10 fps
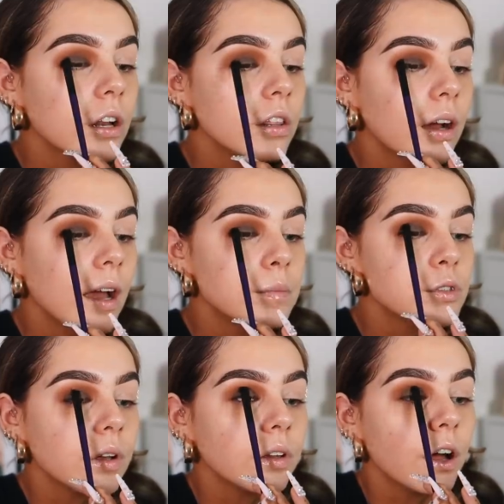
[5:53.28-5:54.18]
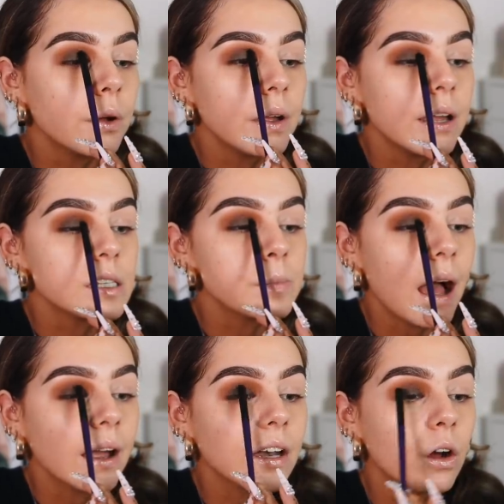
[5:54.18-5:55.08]
The only thing I am doing though is
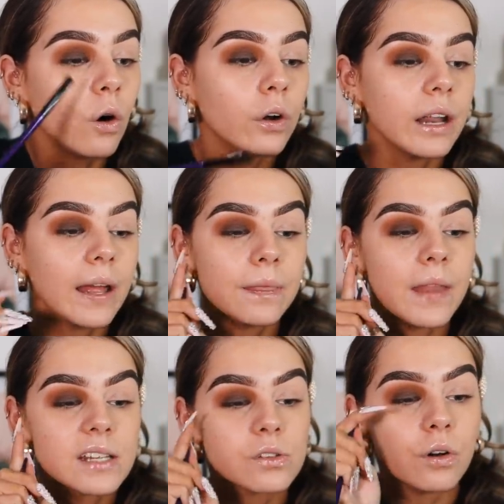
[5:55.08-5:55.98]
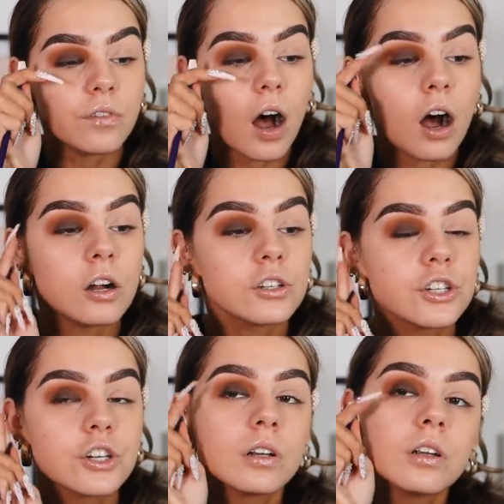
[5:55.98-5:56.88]
packing it on in that sort of
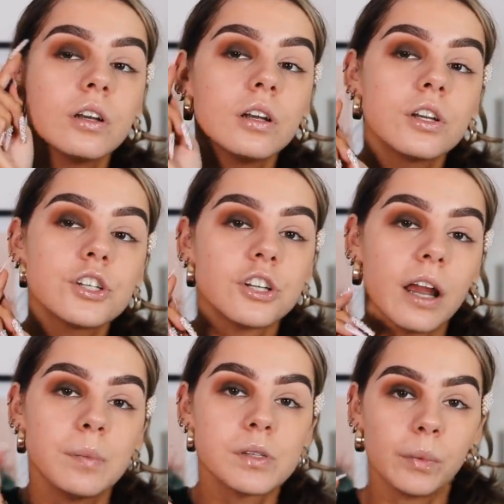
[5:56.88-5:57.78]
arch shape.